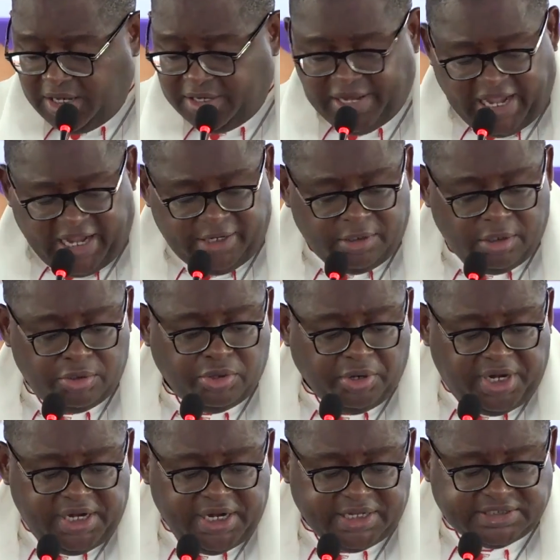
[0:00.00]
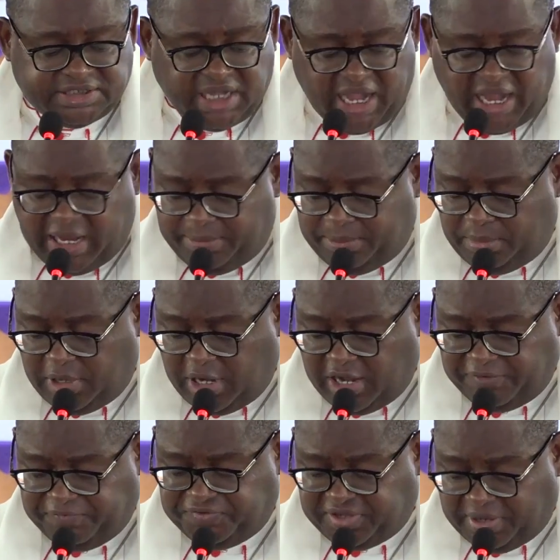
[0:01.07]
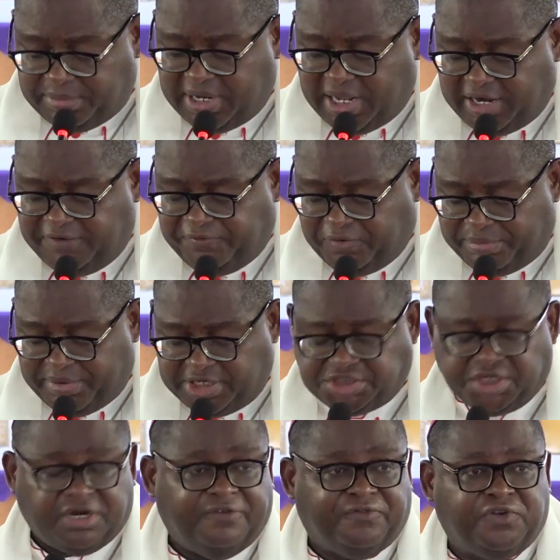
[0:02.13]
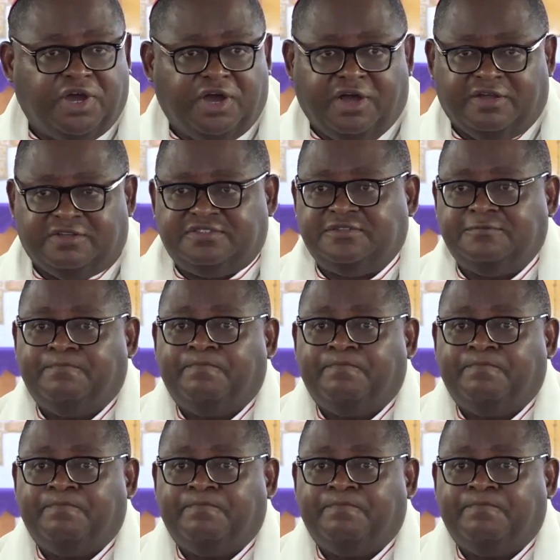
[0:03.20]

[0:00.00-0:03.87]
Then, during the time of seminary formation, of course,